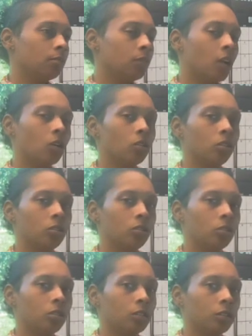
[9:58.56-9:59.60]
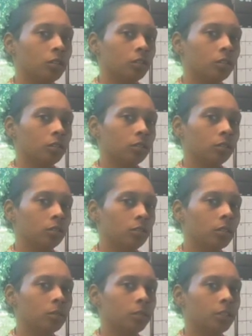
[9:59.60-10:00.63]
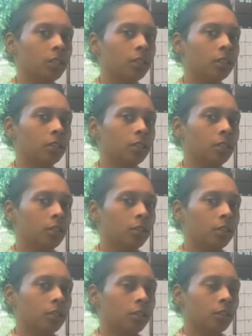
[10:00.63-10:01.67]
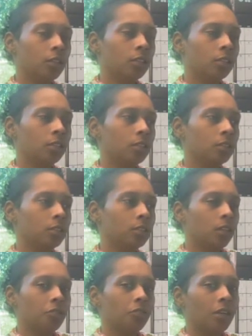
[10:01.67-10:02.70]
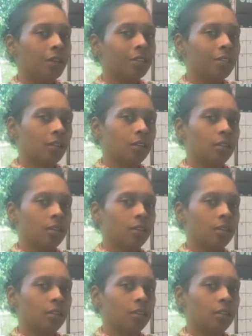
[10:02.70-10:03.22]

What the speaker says: knock on your door. You know what I'm saying? It's give and take.